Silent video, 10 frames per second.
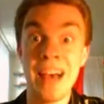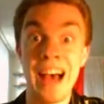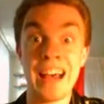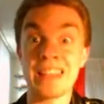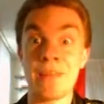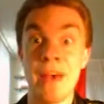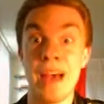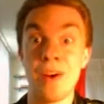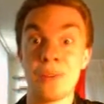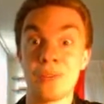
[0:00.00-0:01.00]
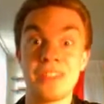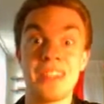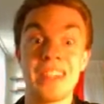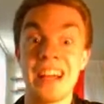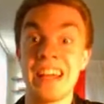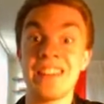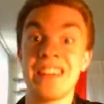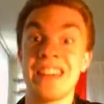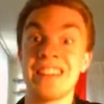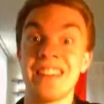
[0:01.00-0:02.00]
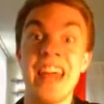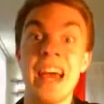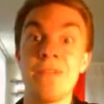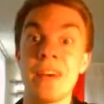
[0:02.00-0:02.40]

I somehow did not catch that until now.